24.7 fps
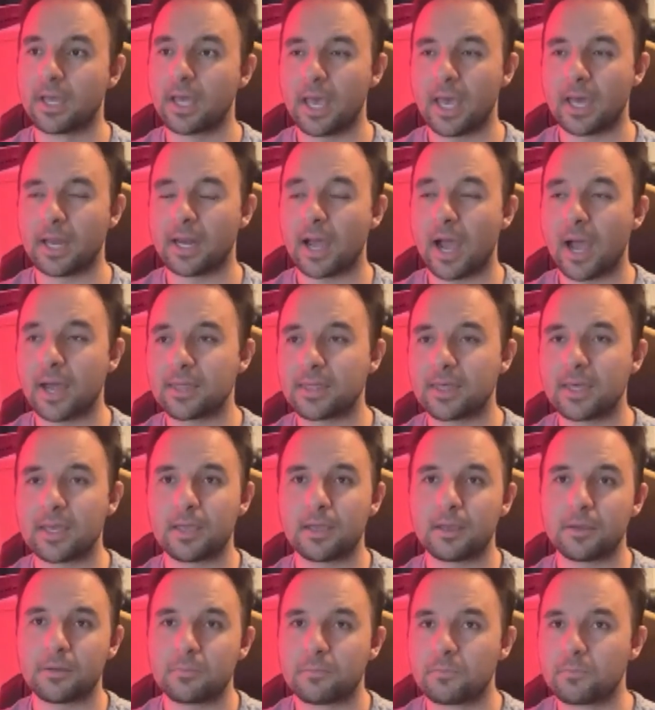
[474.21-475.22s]
And I
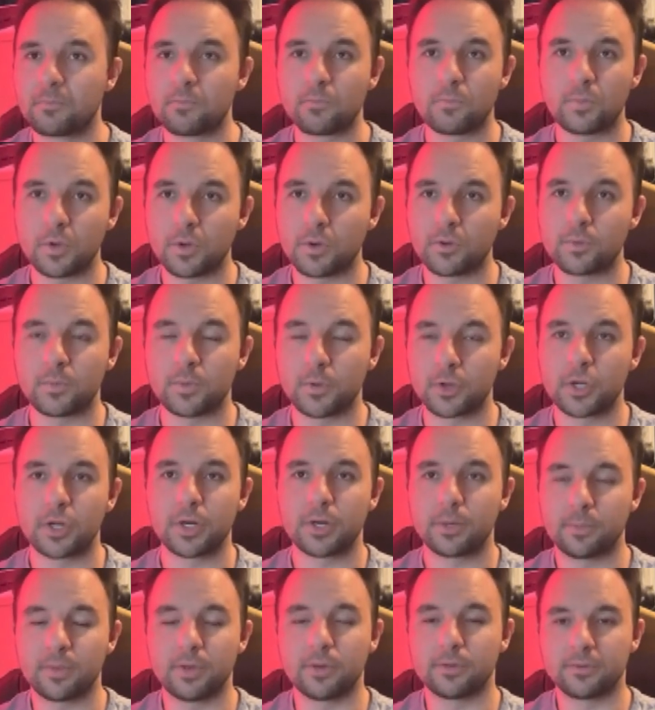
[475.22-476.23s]
think you're
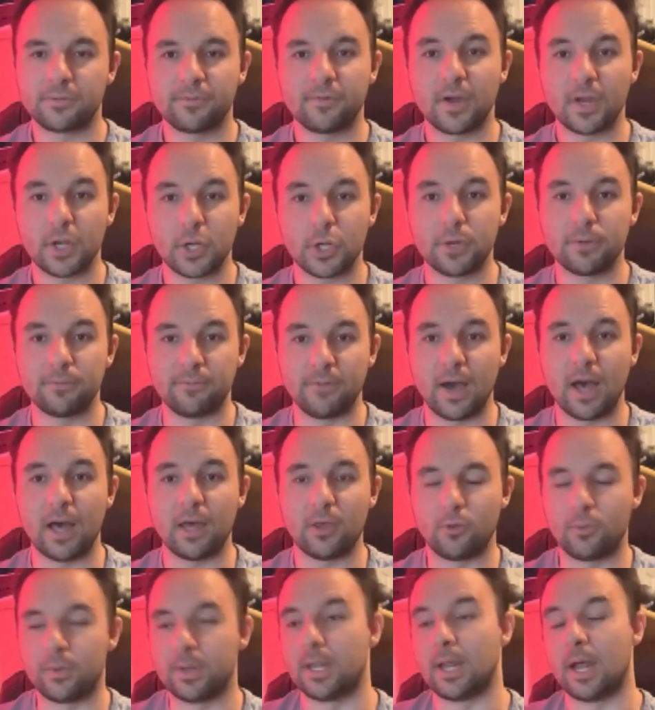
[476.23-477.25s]
going to be able to find good
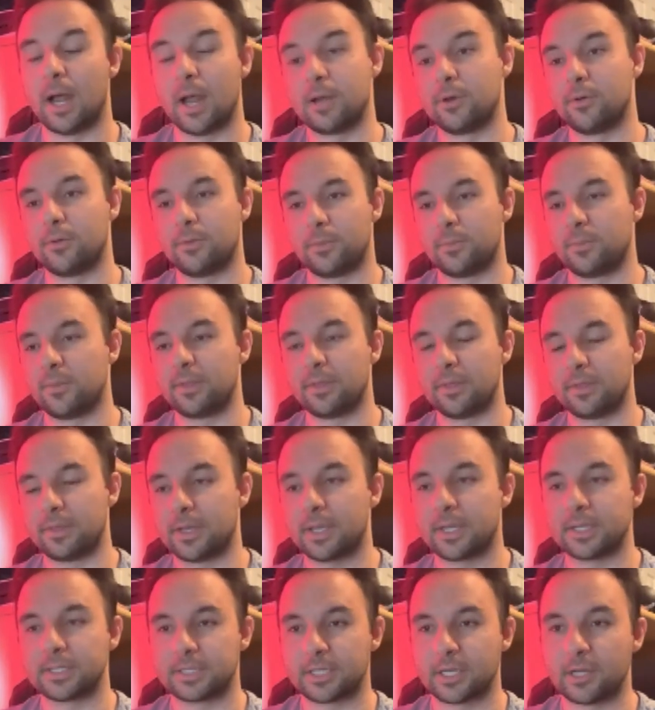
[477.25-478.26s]
value in it. I don't really
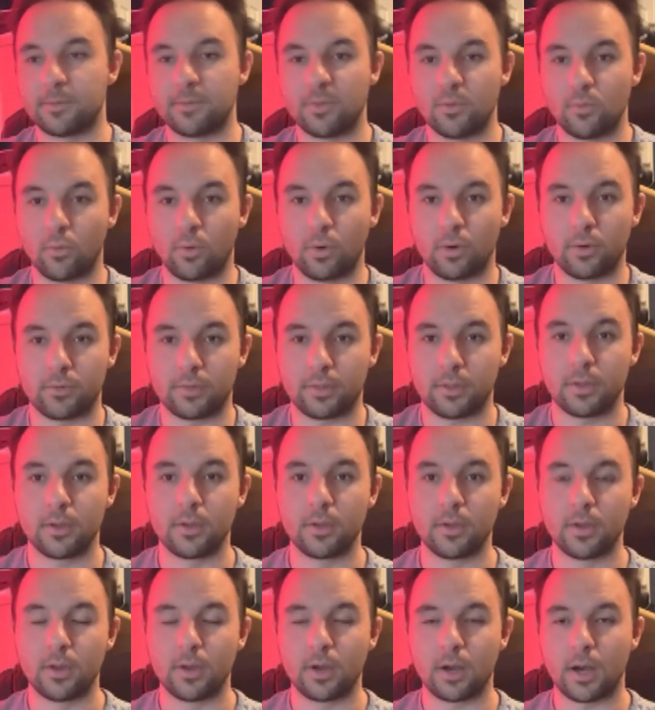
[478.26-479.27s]
think it's going to be worth
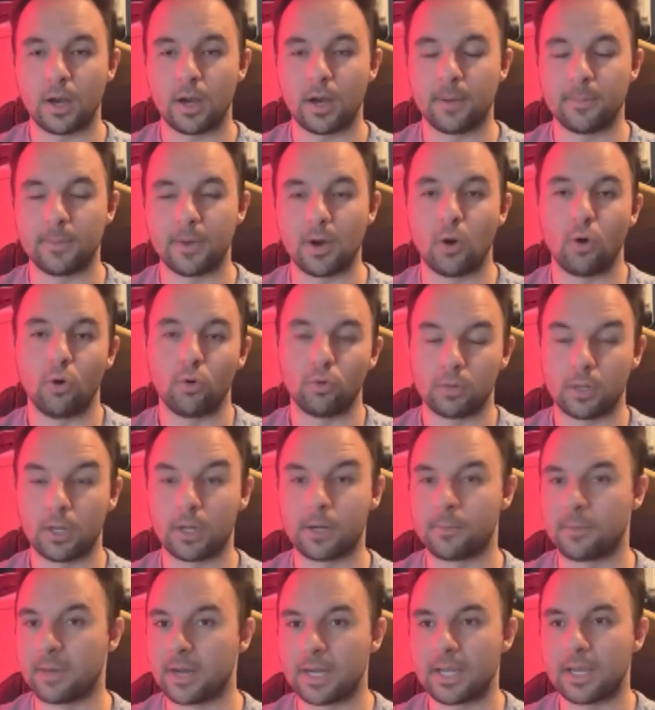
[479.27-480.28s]
a whole lot
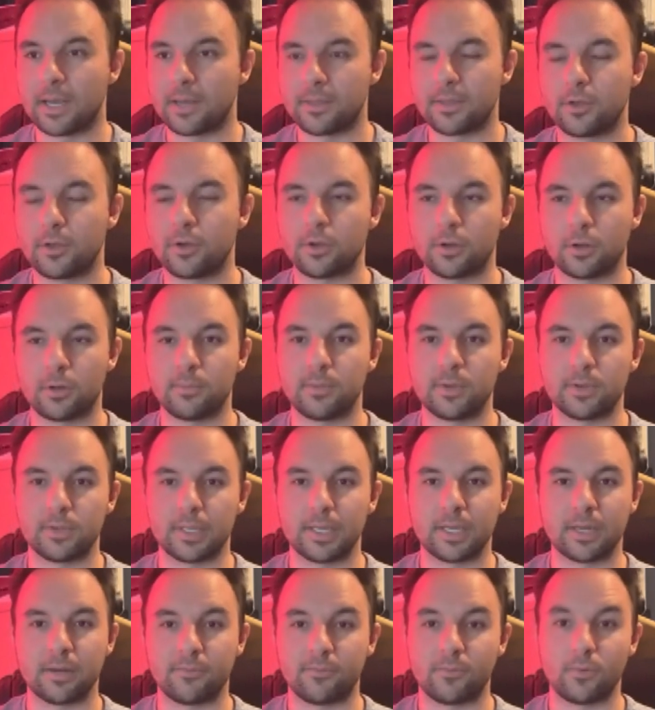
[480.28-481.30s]
of money. I you're going to be able to
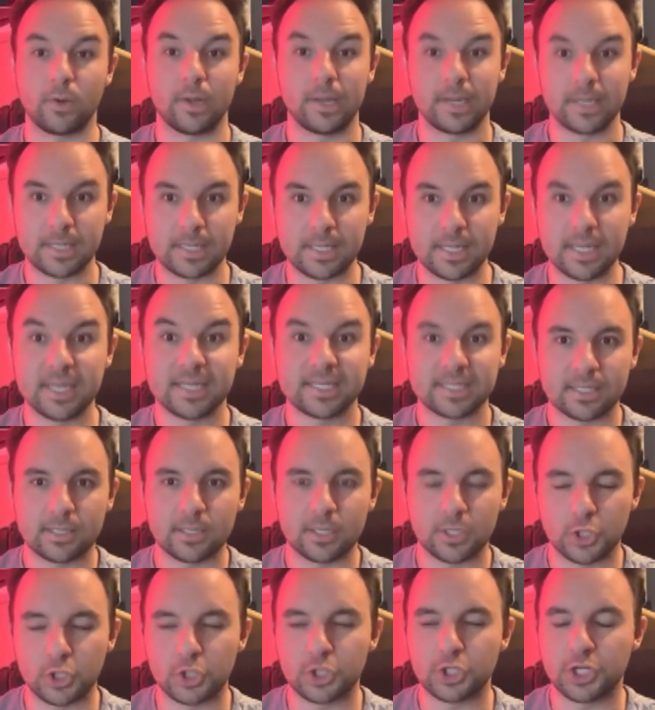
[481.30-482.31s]
get it for a
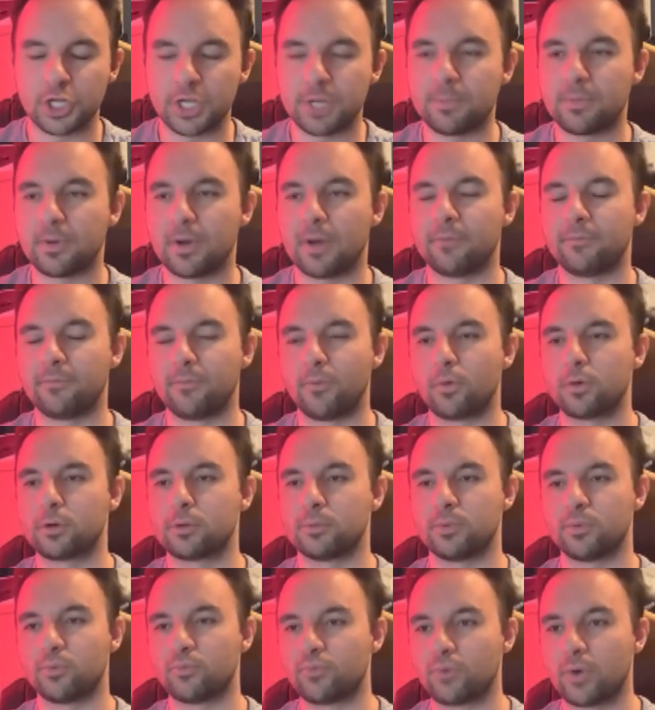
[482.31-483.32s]
decently cheap,
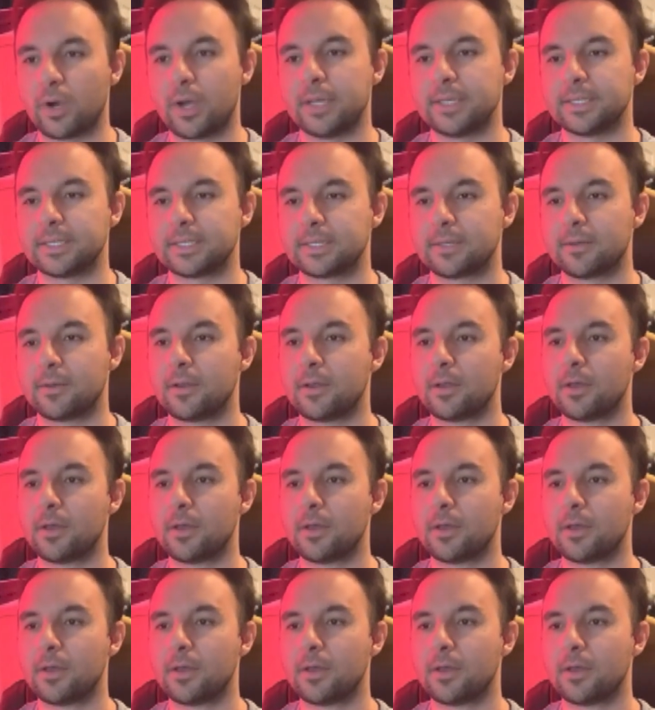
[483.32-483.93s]
affordable price.